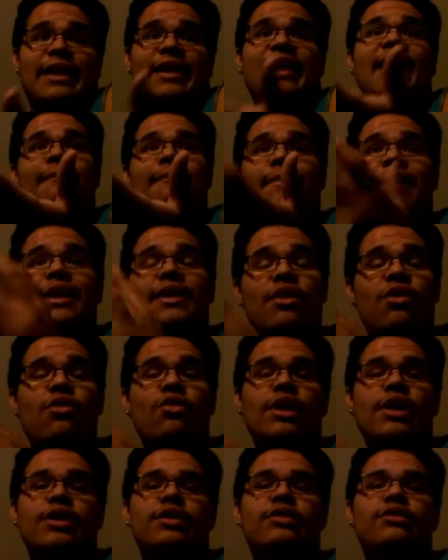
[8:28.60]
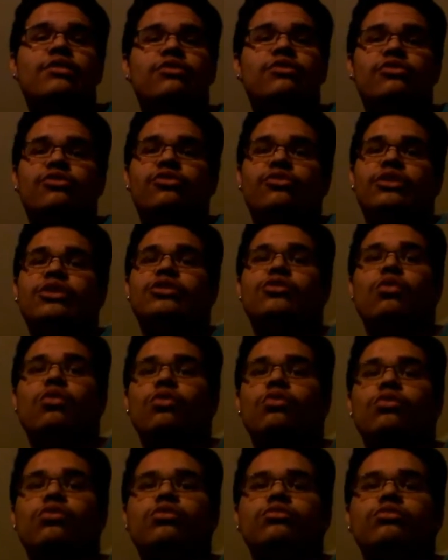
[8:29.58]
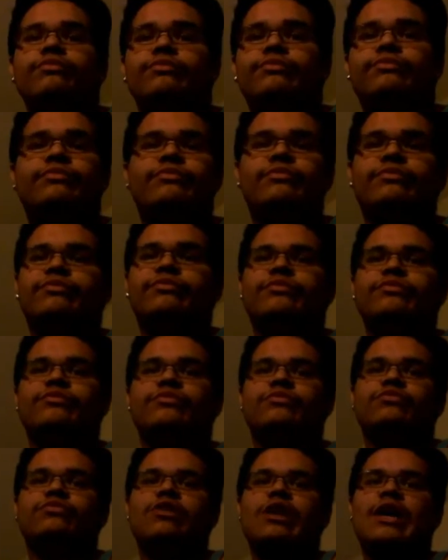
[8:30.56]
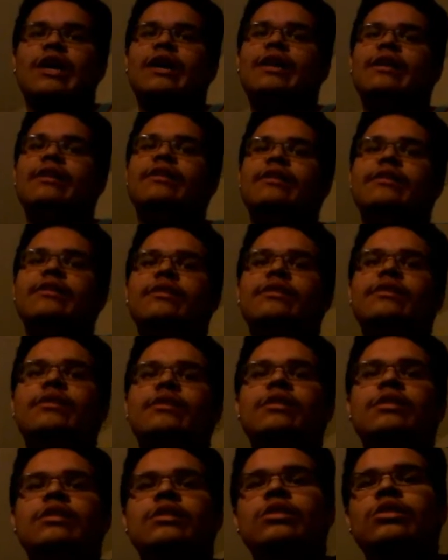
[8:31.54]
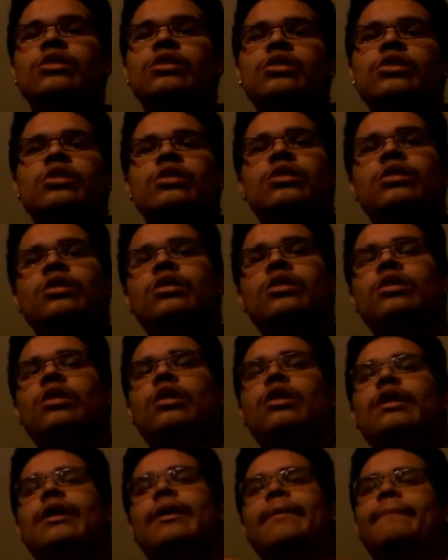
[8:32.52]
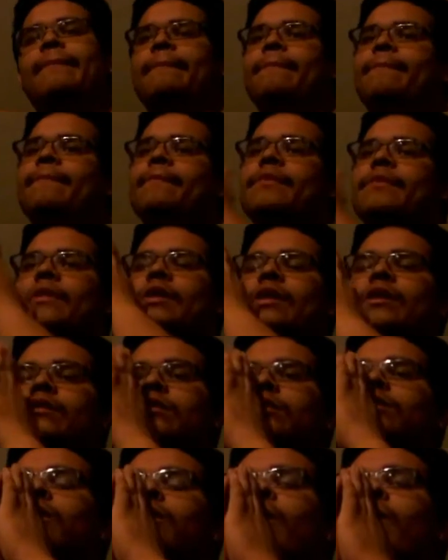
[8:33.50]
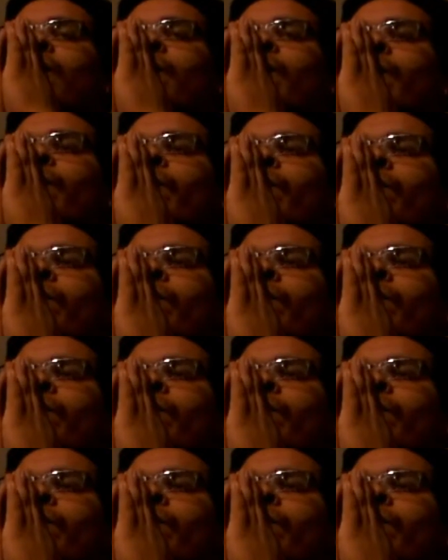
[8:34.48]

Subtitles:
kept me going through this whole ride. Alright. So,